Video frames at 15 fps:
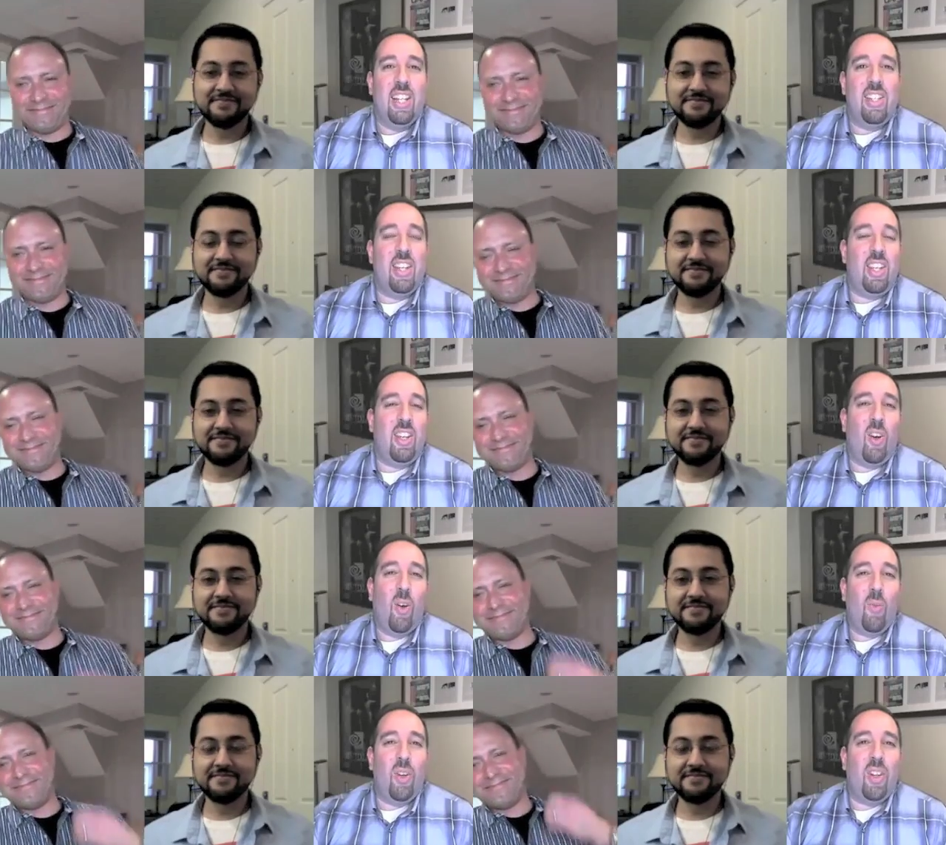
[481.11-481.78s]
Speaker 1: You
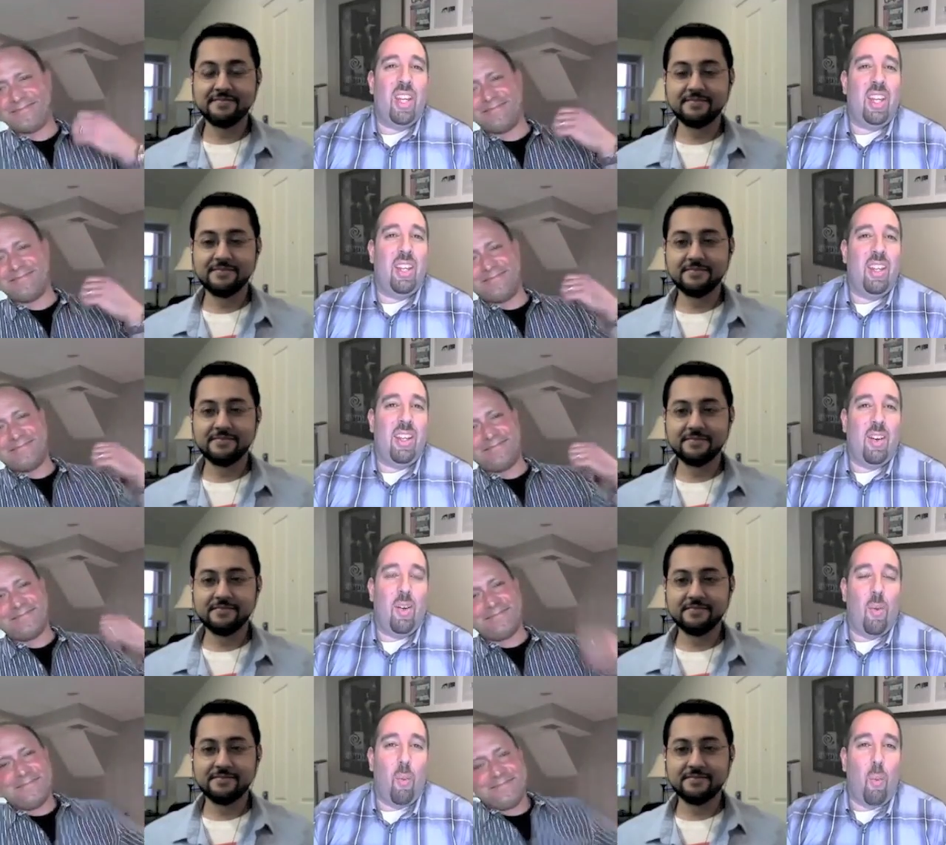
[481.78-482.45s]
don't really...
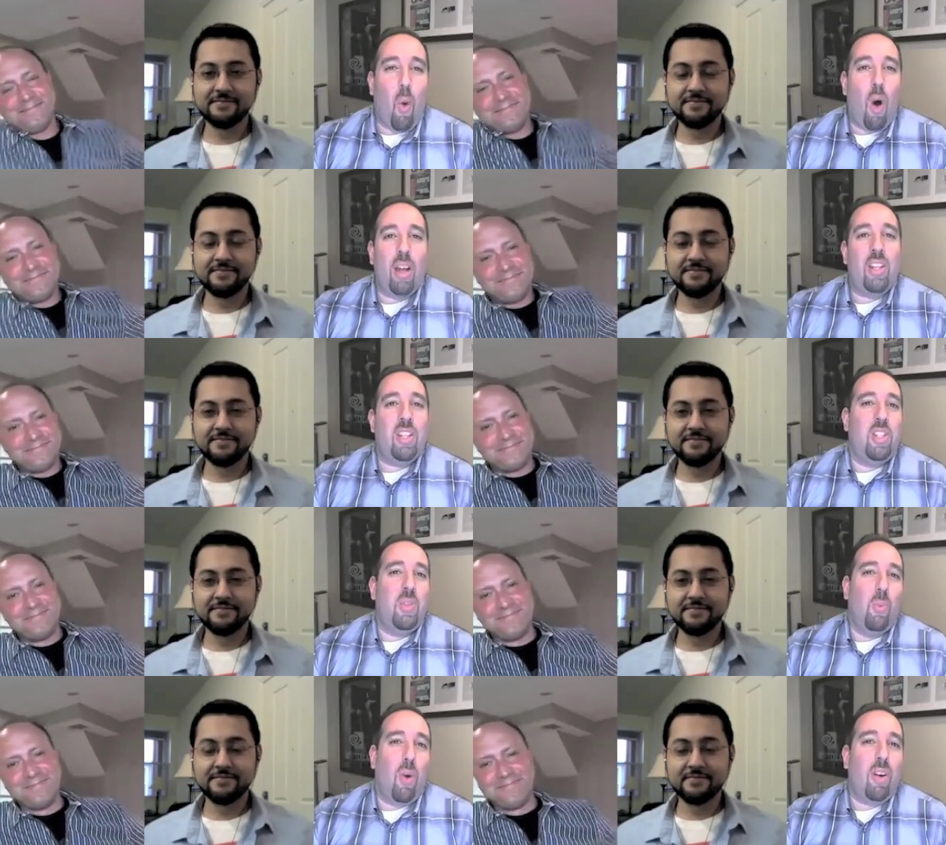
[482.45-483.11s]
One
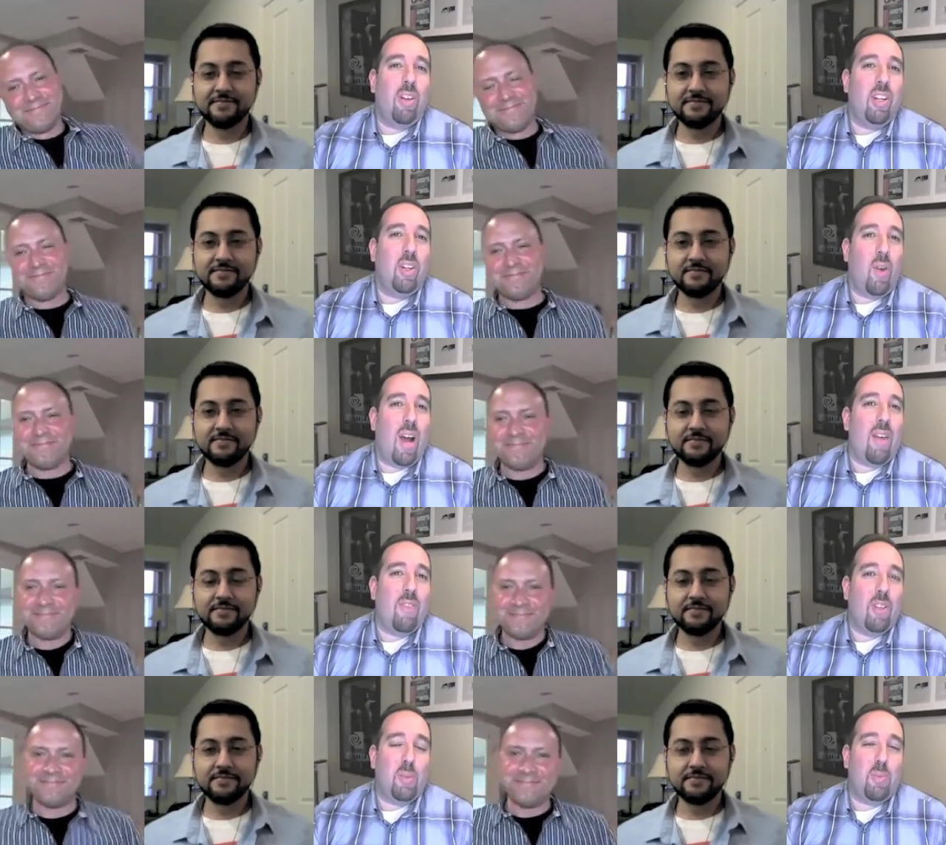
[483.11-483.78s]
one
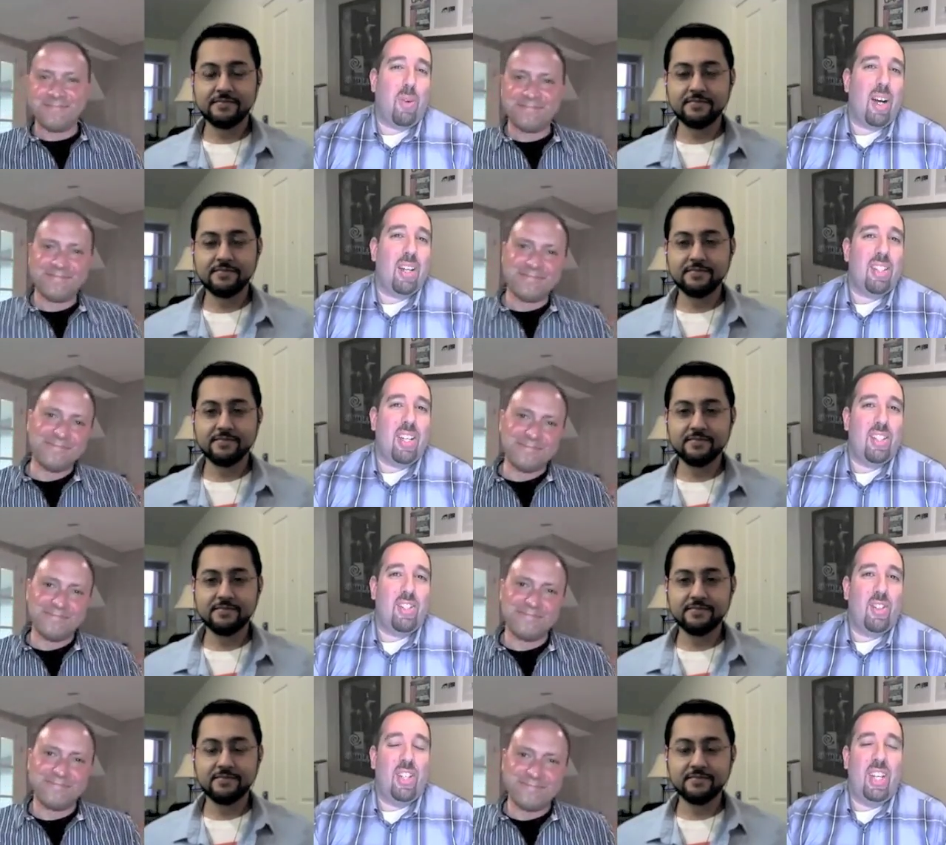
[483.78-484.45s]
graphics
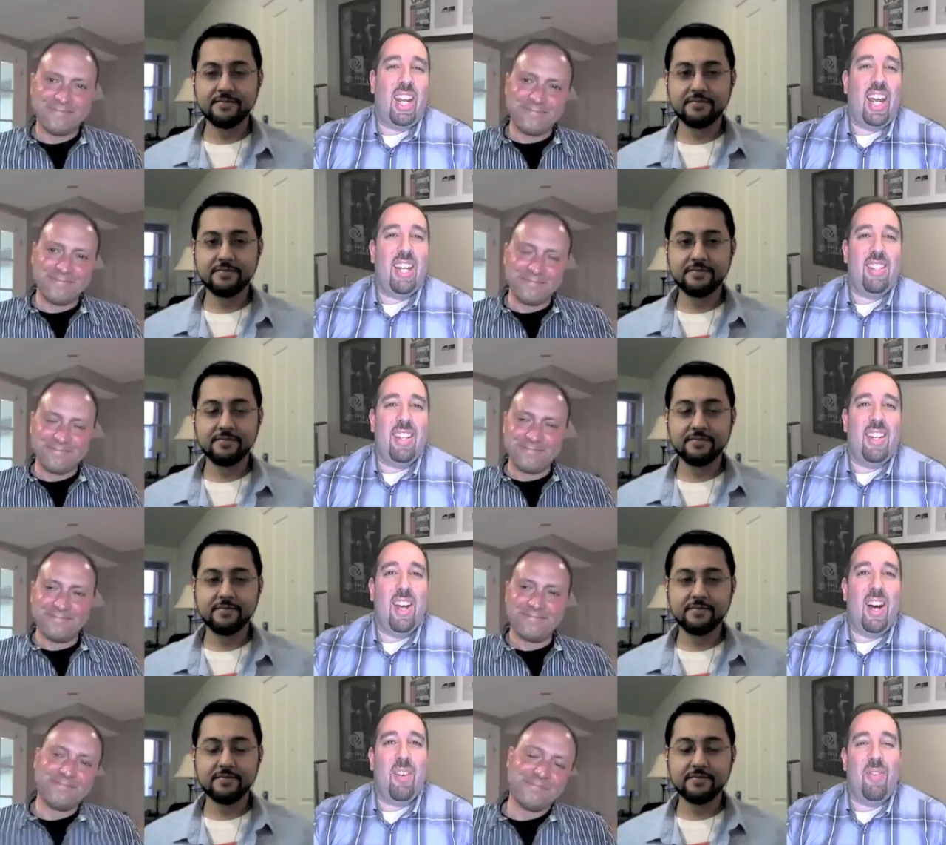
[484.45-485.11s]
processor today is
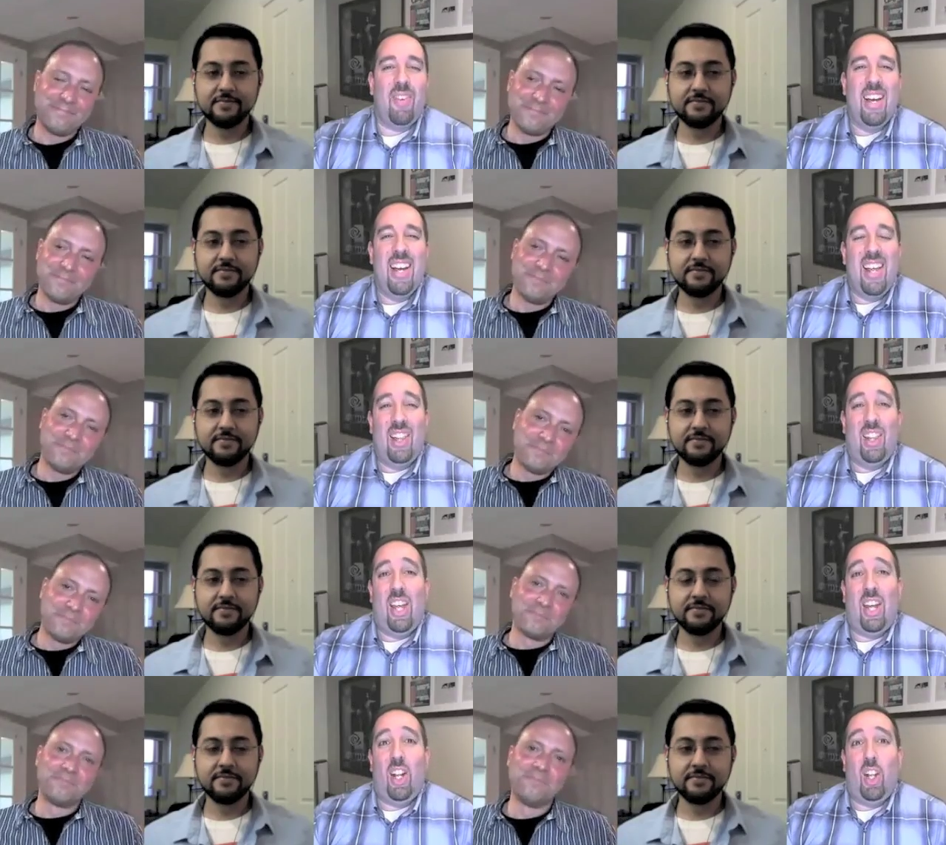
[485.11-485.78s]
enough,
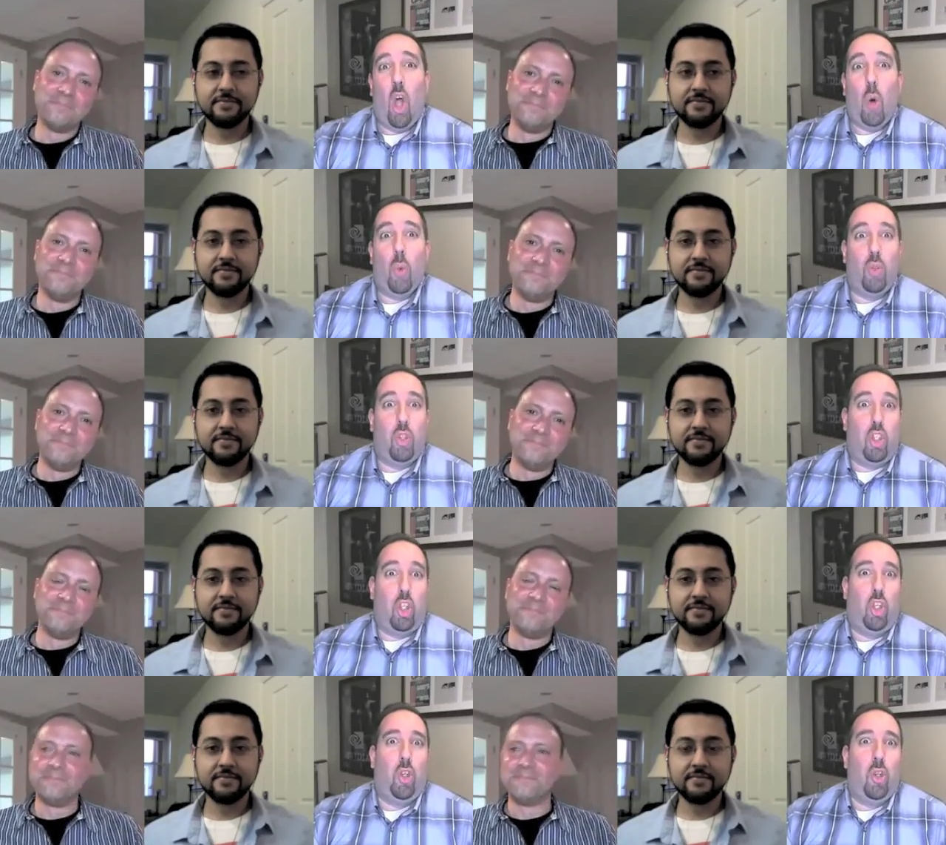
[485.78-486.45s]
let alone
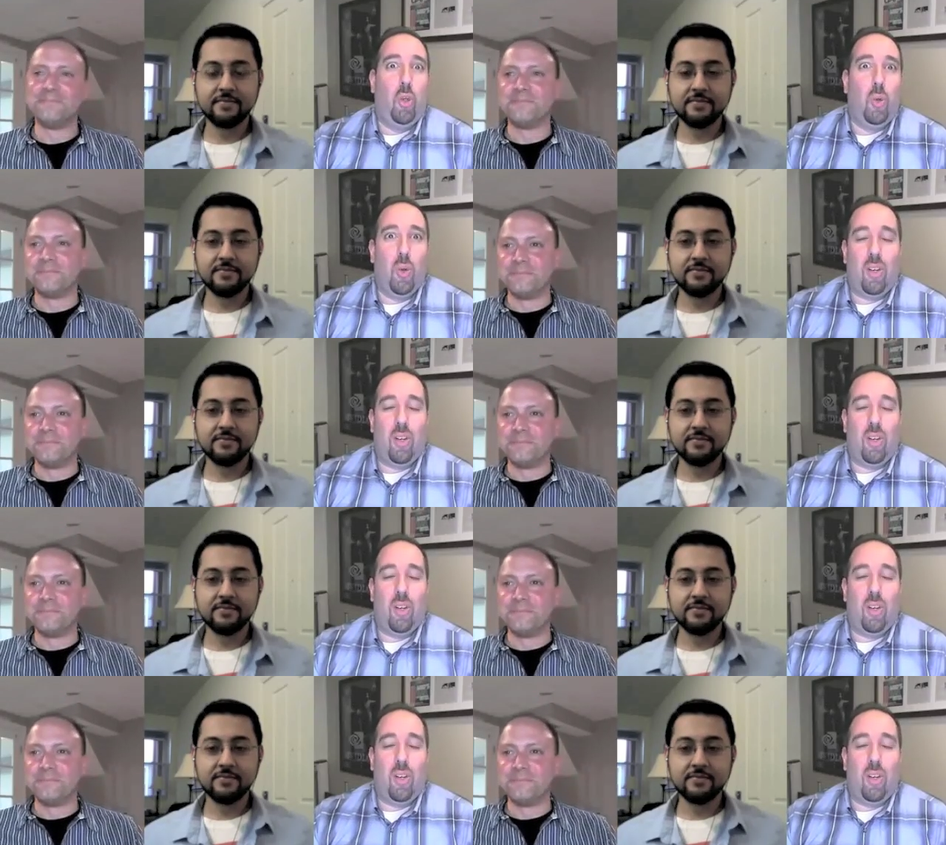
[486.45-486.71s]
two